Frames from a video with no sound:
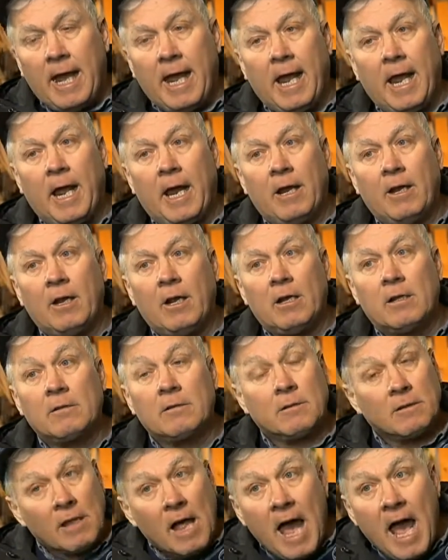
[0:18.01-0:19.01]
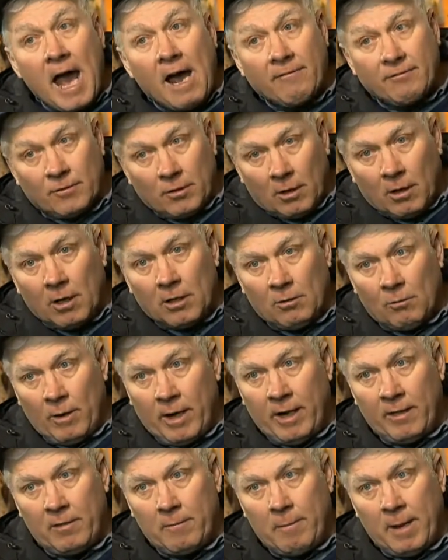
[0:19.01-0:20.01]
and laughed all the
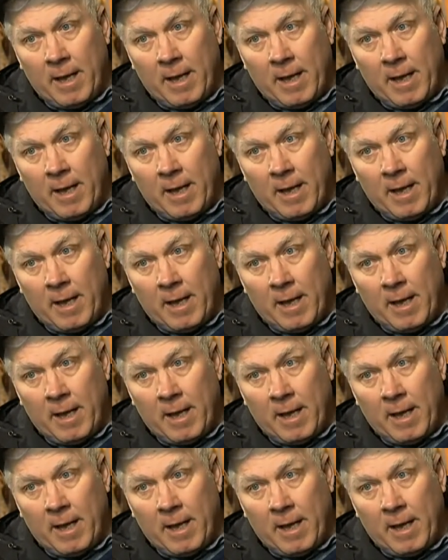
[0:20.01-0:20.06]
way to the